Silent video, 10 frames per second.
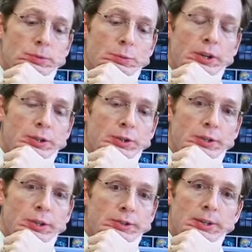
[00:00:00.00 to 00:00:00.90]
we can do
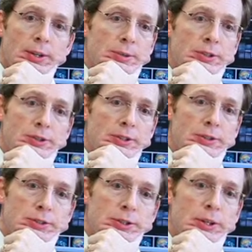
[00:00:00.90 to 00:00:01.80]
this. I mean,
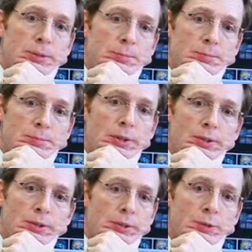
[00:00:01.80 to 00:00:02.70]
she's um, uh,
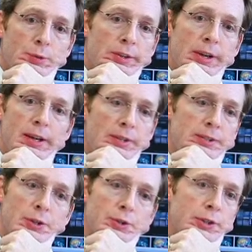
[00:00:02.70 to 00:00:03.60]
you know, with head
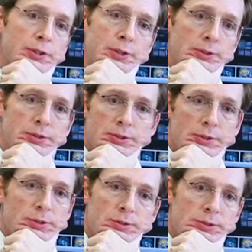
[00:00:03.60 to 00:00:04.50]
surgeries. There's
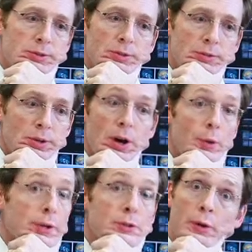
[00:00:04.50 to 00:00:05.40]
there's
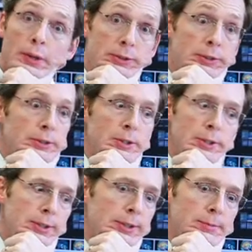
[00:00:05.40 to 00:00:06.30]
always risks.
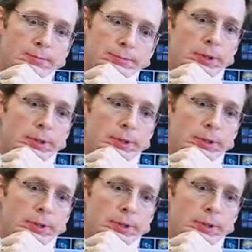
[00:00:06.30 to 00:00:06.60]
Um,